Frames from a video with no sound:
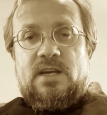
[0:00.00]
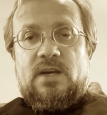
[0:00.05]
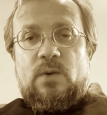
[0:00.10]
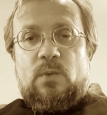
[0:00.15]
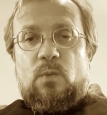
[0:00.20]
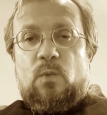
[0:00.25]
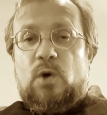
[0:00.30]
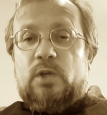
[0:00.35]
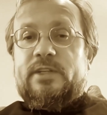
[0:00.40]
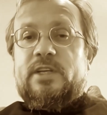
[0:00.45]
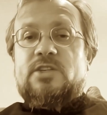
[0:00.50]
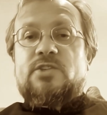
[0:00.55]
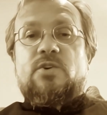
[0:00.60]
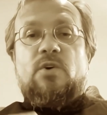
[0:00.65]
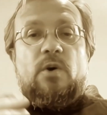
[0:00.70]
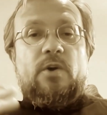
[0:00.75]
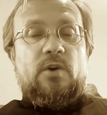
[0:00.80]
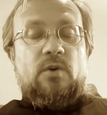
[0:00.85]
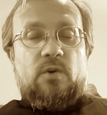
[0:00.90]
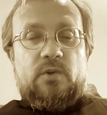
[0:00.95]
what is
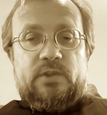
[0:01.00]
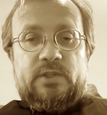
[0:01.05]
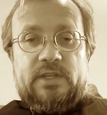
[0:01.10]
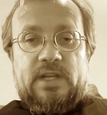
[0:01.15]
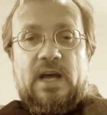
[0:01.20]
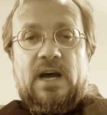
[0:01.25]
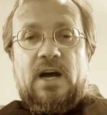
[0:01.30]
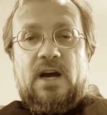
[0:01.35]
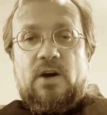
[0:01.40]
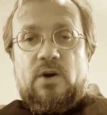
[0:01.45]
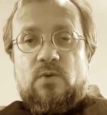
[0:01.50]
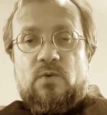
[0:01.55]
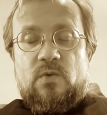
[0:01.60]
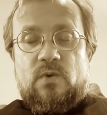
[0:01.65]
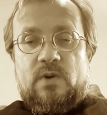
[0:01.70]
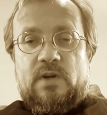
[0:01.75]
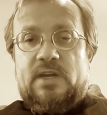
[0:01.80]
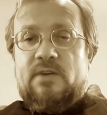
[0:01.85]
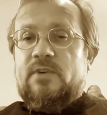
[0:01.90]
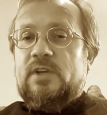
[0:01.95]
going on now,
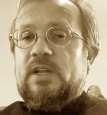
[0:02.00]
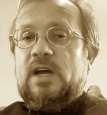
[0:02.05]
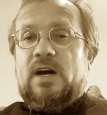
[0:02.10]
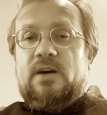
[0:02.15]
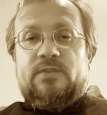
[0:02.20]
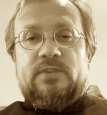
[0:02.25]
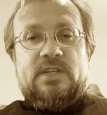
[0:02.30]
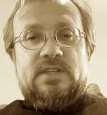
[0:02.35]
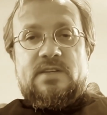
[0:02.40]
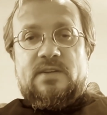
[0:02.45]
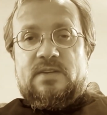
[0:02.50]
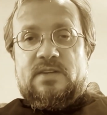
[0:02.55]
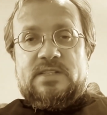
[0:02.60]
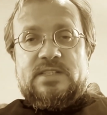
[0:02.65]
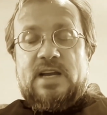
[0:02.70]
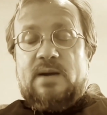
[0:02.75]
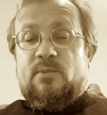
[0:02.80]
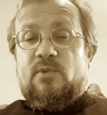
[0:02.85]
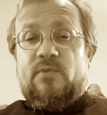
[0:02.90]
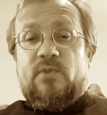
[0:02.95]
even after
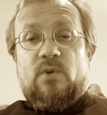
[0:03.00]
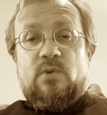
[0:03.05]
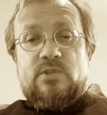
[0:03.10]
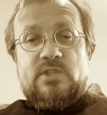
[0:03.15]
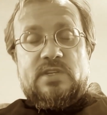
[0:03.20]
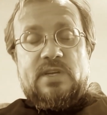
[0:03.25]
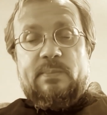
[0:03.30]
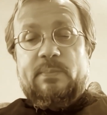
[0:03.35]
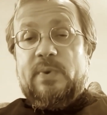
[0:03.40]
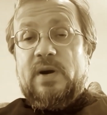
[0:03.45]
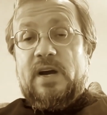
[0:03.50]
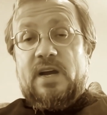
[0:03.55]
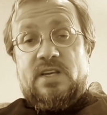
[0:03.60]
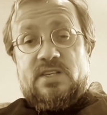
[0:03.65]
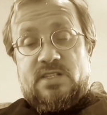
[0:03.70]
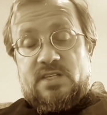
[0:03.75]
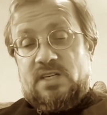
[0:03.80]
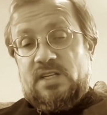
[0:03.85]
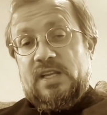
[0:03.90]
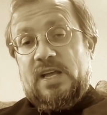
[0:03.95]
some of those
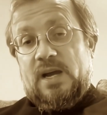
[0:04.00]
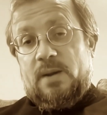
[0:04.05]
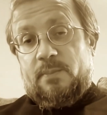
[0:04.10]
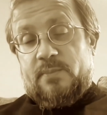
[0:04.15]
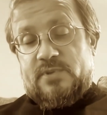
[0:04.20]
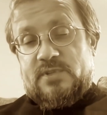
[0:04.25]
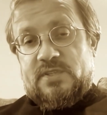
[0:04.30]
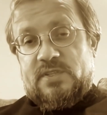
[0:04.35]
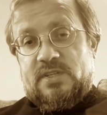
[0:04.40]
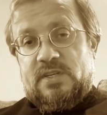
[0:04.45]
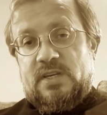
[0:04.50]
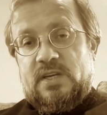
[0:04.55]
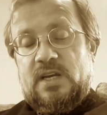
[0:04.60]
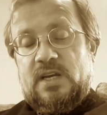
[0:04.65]
empires collapsed,